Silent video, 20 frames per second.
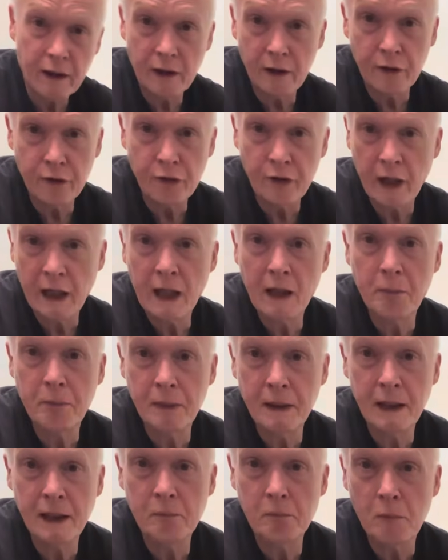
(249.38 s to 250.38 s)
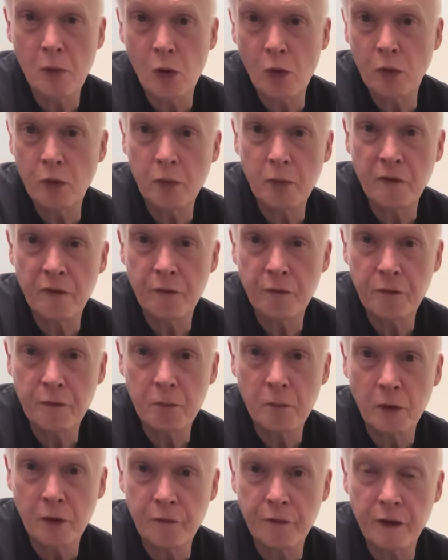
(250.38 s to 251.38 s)
RigB
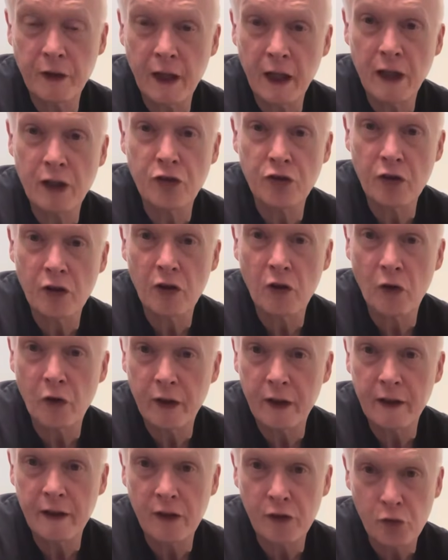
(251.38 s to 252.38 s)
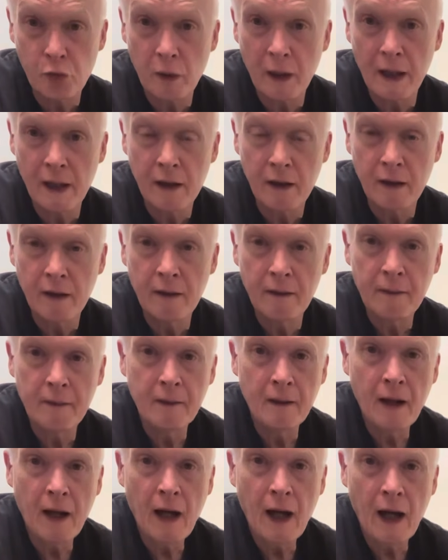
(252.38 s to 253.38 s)
modification on it as well,
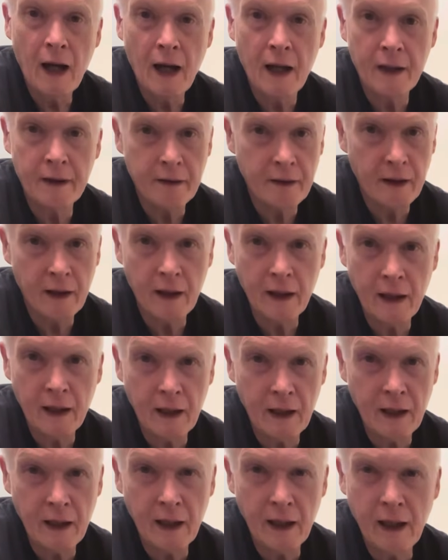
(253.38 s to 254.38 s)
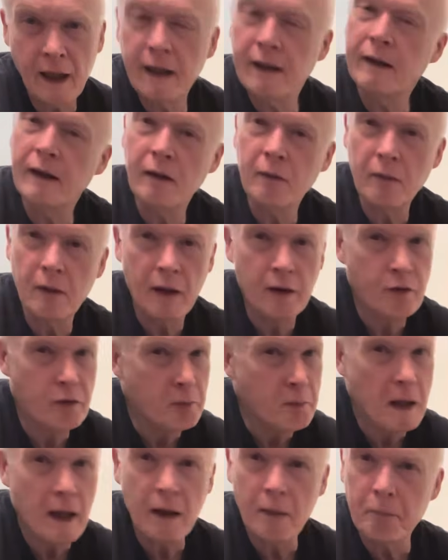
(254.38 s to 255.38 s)
and
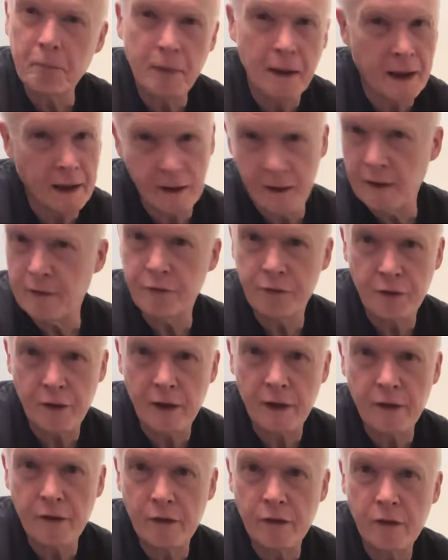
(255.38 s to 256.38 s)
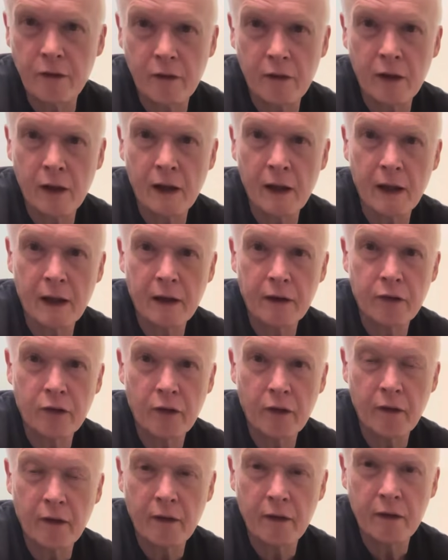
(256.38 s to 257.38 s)
it's made a big difference
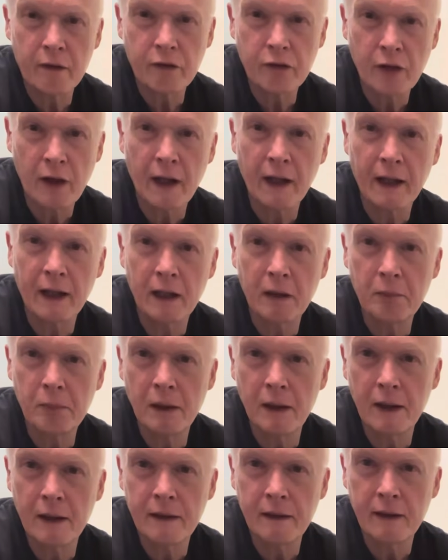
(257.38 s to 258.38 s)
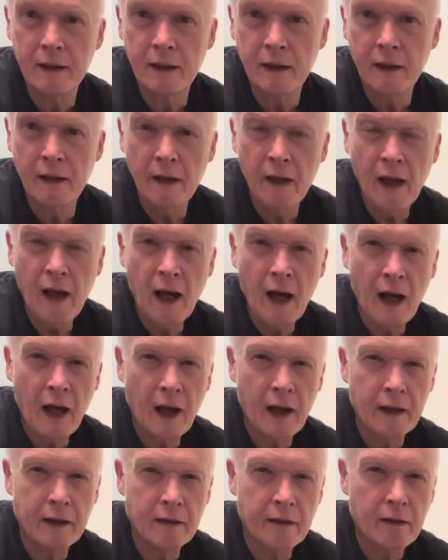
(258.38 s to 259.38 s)
to the tracking ability.
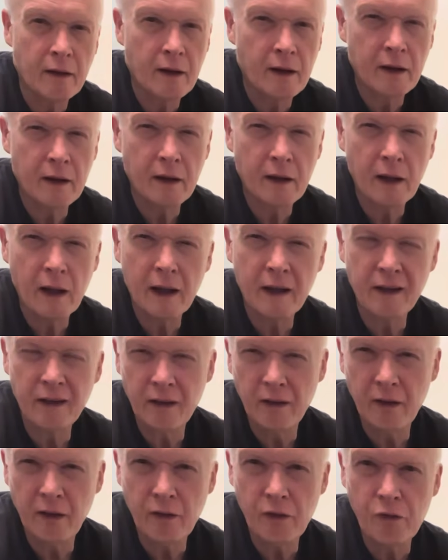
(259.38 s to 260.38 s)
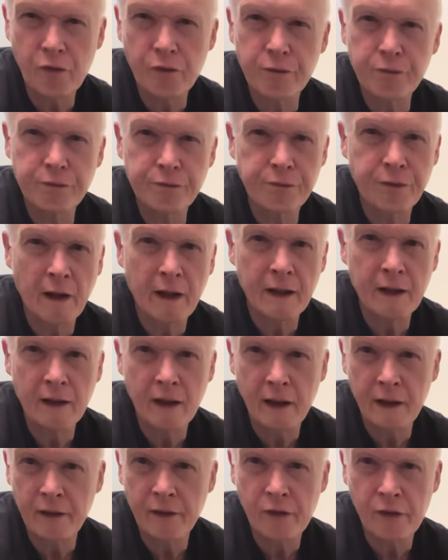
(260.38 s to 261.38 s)
And these fine
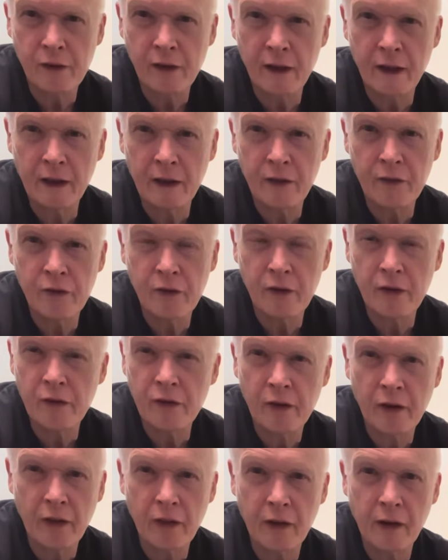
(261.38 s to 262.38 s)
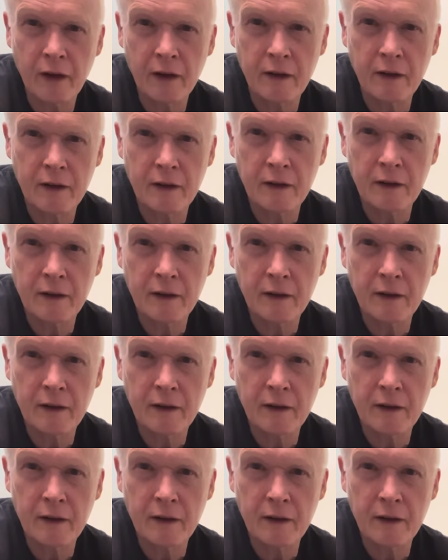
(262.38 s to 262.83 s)
line styluses, I think,